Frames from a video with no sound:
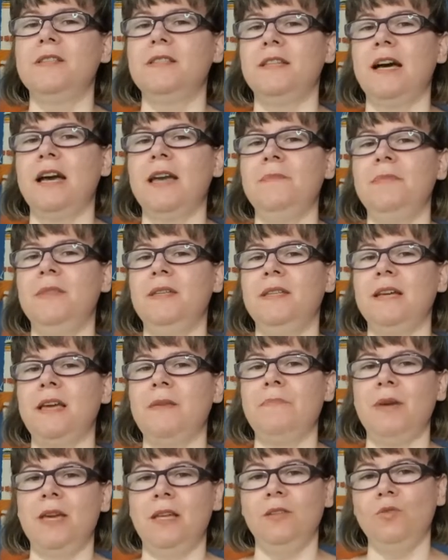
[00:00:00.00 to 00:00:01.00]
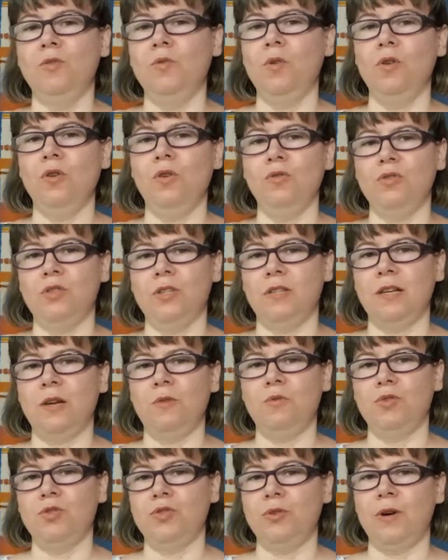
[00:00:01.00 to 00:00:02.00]
time that I made culottes, and I
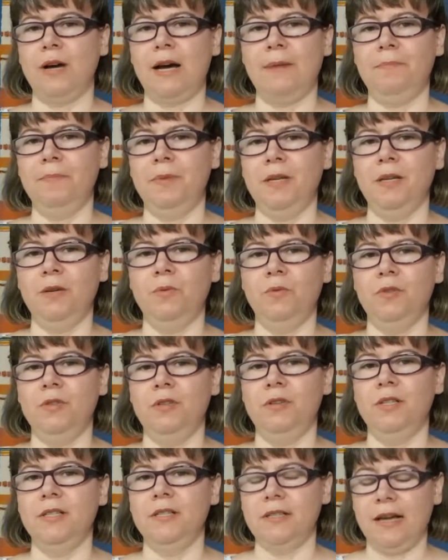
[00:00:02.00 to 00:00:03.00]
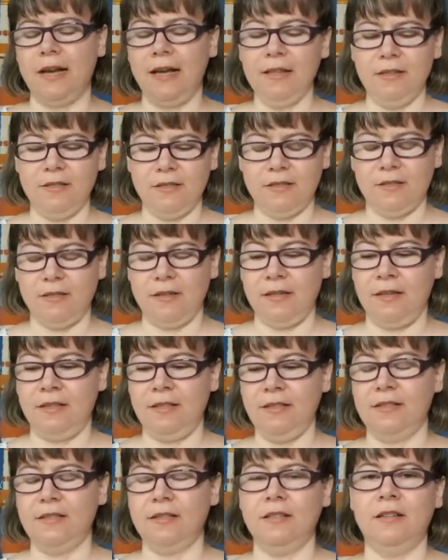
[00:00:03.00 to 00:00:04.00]
was so happy with the result.
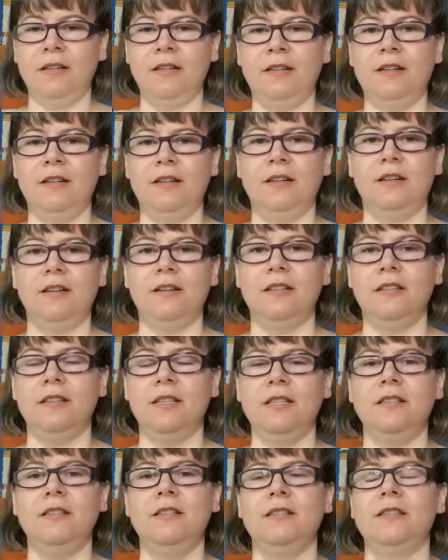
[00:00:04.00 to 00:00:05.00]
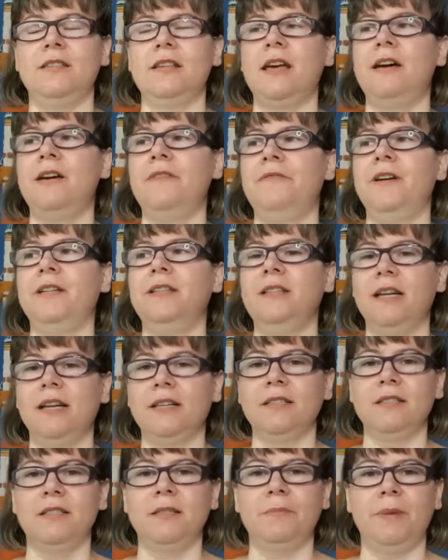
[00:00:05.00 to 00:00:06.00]
And this is a
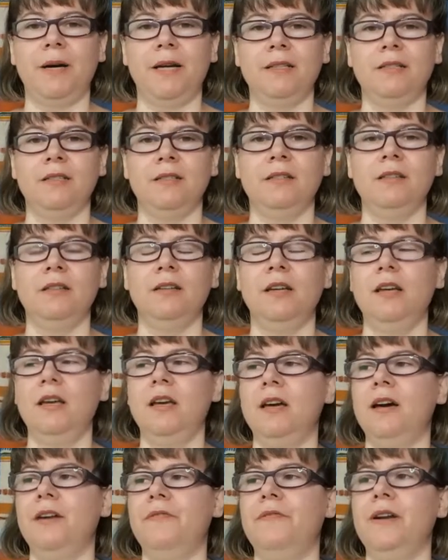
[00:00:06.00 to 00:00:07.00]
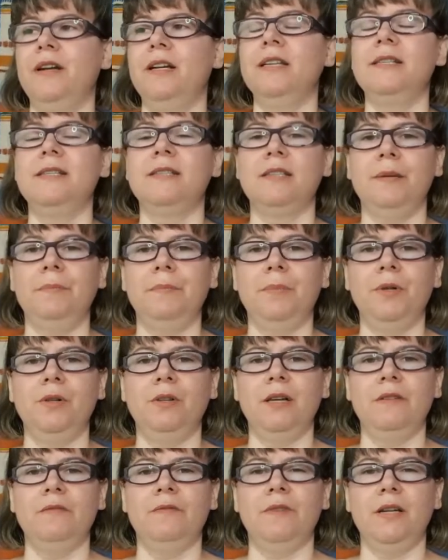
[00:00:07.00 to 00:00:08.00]
fantastic pattern, very
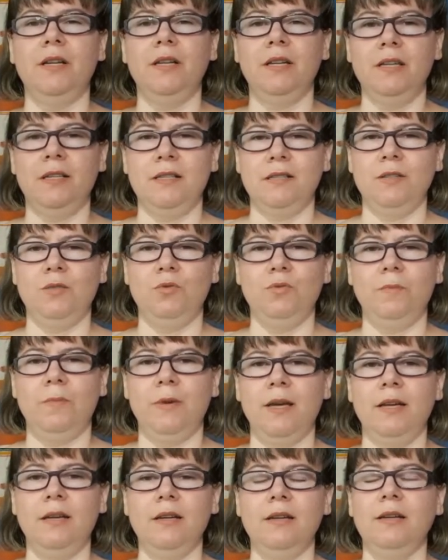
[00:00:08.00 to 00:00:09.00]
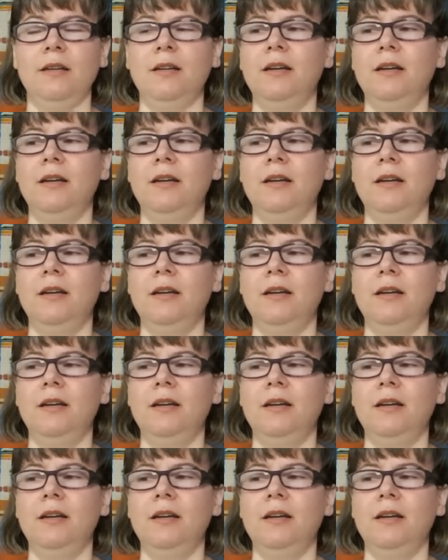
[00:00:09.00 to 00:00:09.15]
simple and very easy to make,